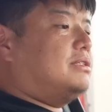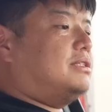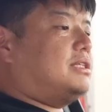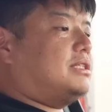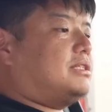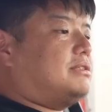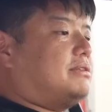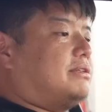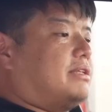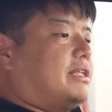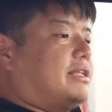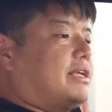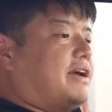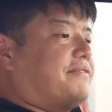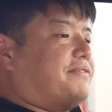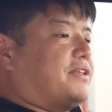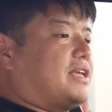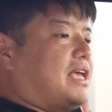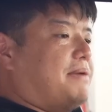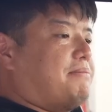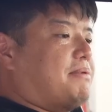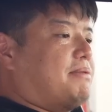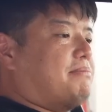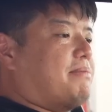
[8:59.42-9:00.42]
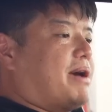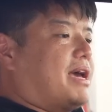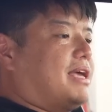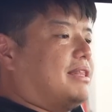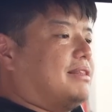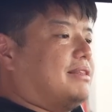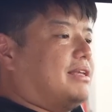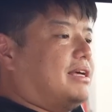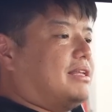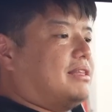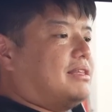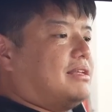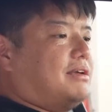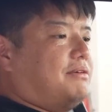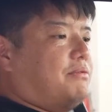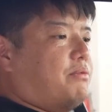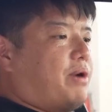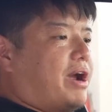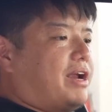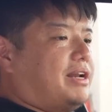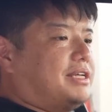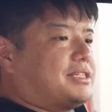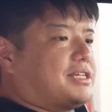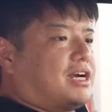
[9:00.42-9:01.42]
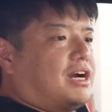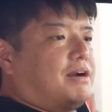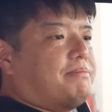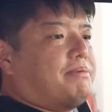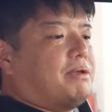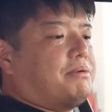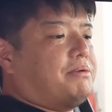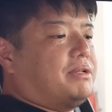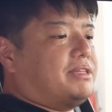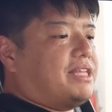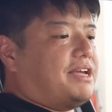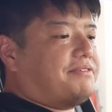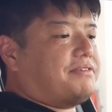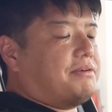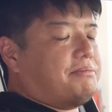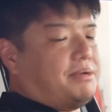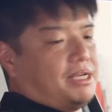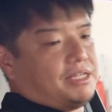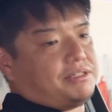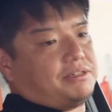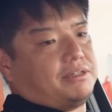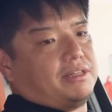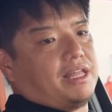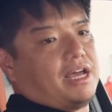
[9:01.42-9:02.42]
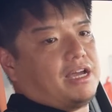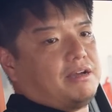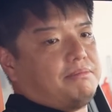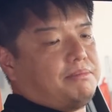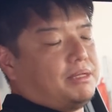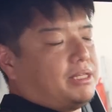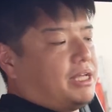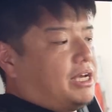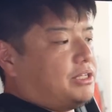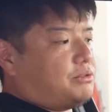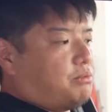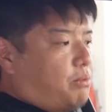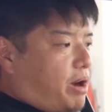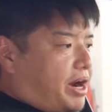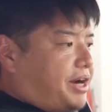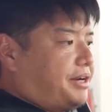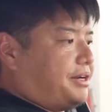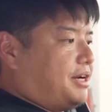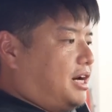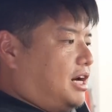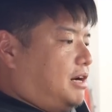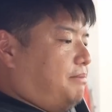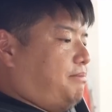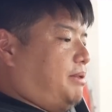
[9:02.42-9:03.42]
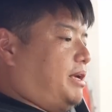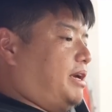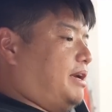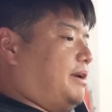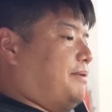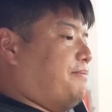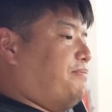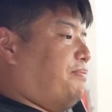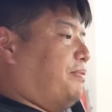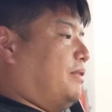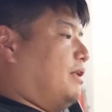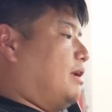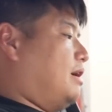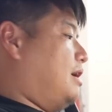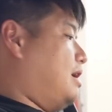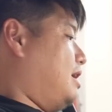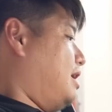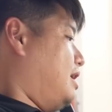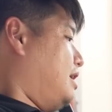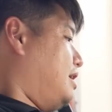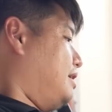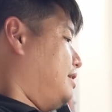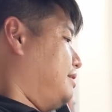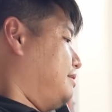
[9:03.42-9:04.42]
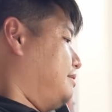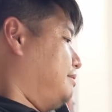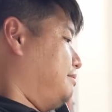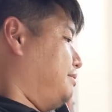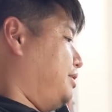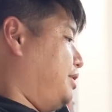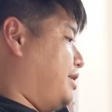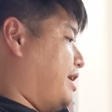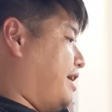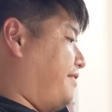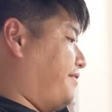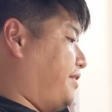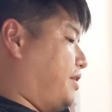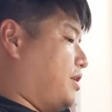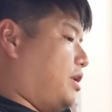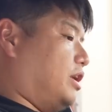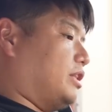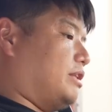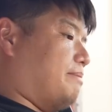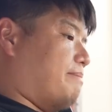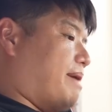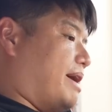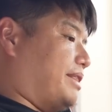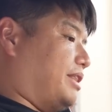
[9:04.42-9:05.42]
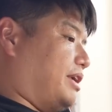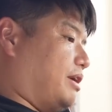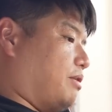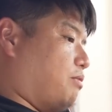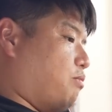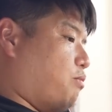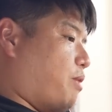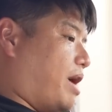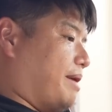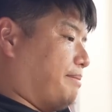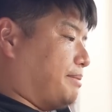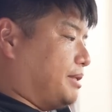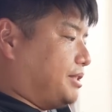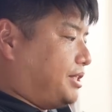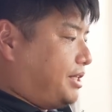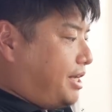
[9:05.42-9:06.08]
Just have to keep in mind that wireless CarPlay will never be as reliable as wired CarPlay. You have your automatic wipers